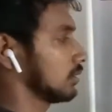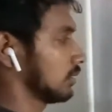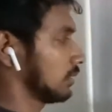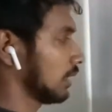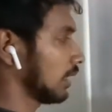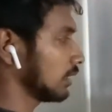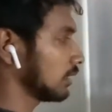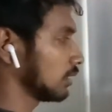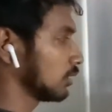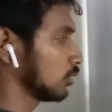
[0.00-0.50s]

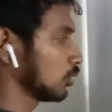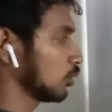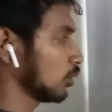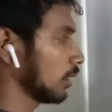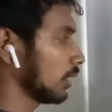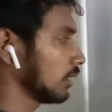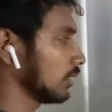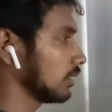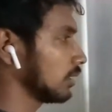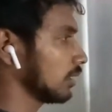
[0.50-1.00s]
that
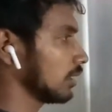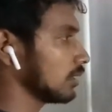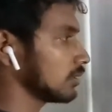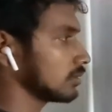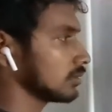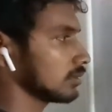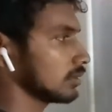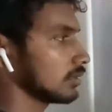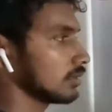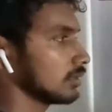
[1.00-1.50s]
two
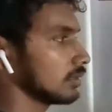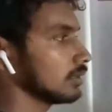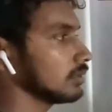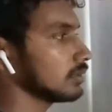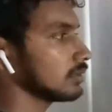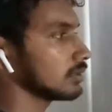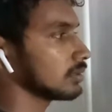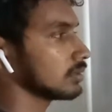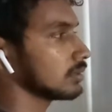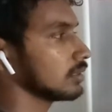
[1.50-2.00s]
entries
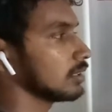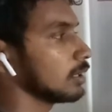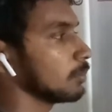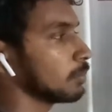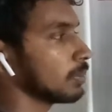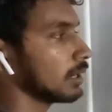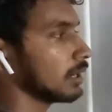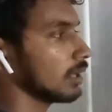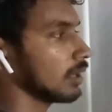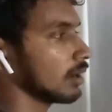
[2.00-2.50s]
is
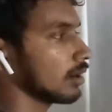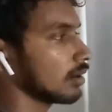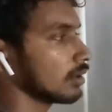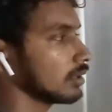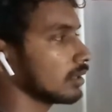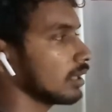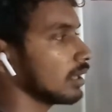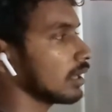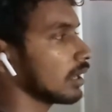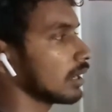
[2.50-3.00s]
depending
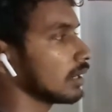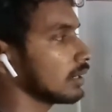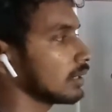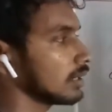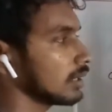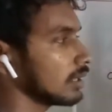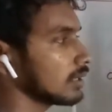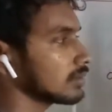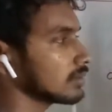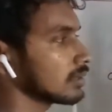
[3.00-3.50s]
on the
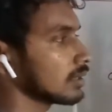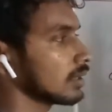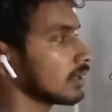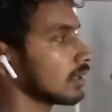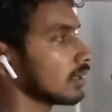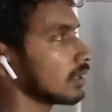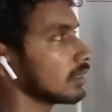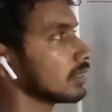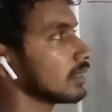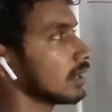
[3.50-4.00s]

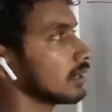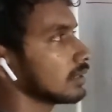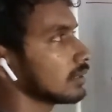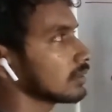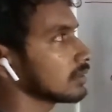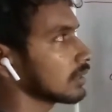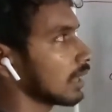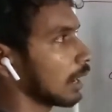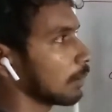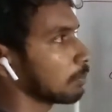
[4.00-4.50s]
entries
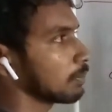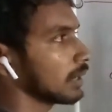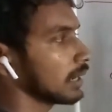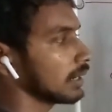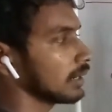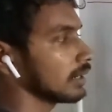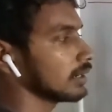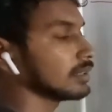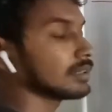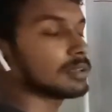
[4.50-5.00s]
that is
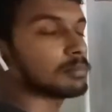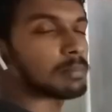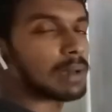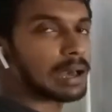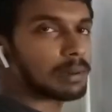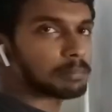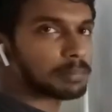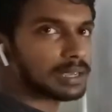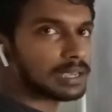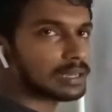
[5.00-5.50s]
applied in the
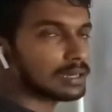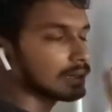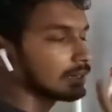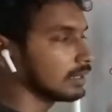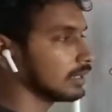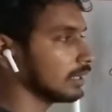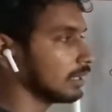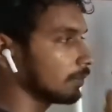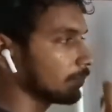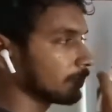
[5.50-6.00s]

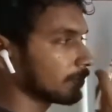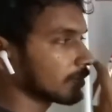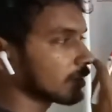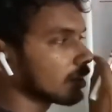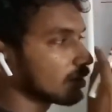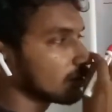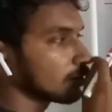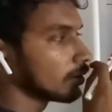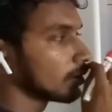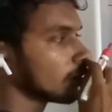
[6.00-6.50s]
mapping D,
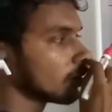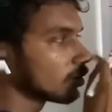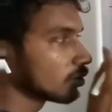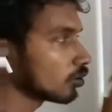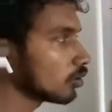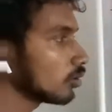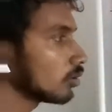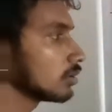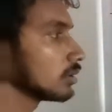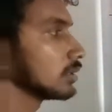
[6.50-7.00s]

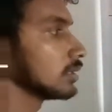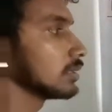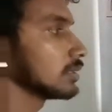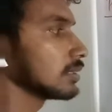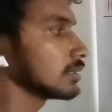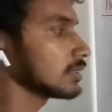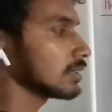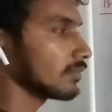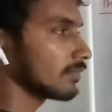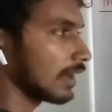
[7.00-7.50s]
so
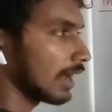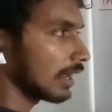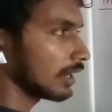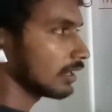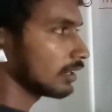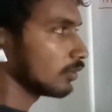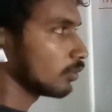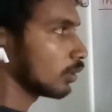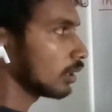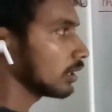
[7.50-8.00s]
this is a
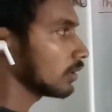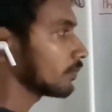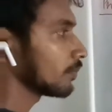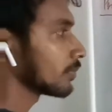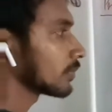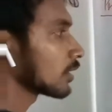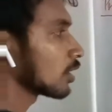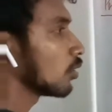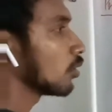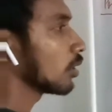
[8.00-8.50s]
valid
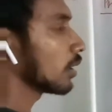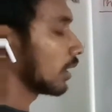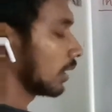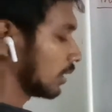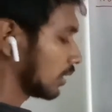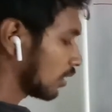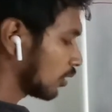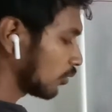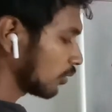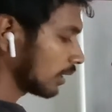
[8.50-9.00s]
one.
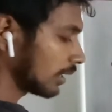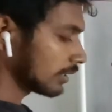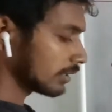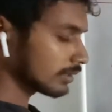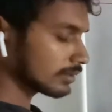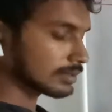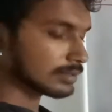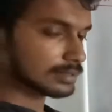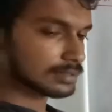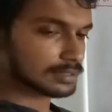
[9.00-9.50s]
Okay, now let
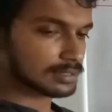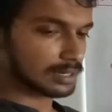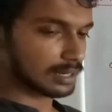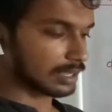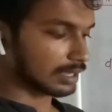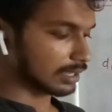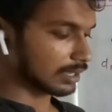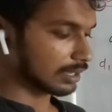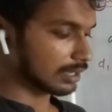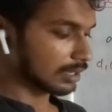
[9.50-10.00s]
us
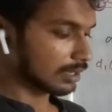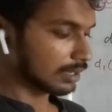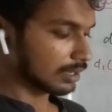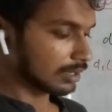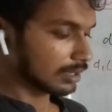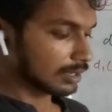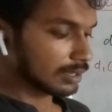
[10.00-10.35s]
try